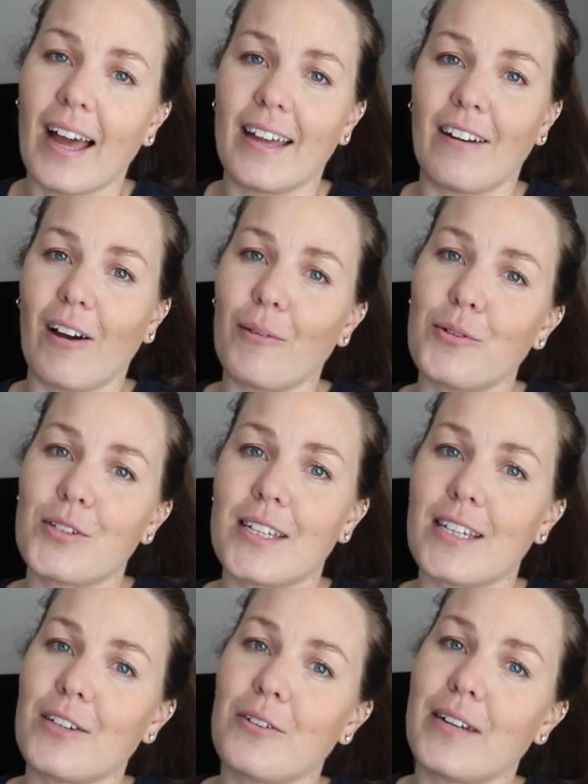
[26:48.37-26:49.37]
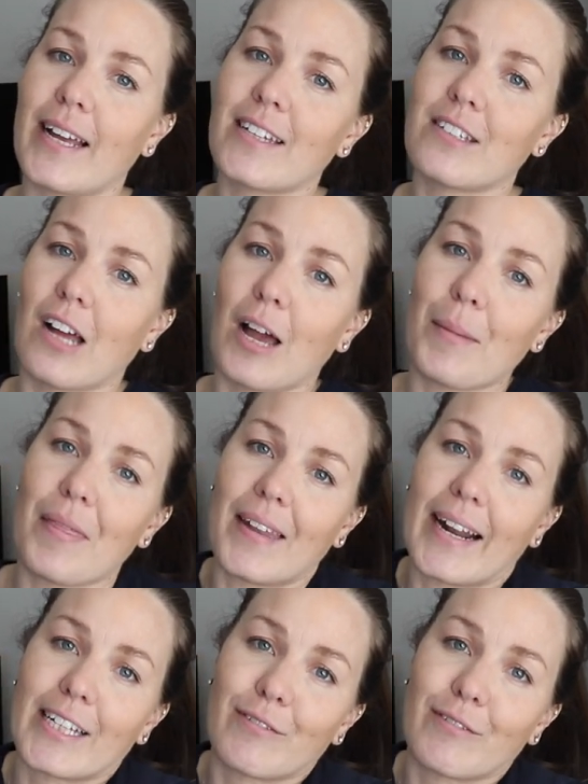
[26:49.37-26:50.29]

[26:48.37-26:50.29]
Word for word: and I will see you next time in the next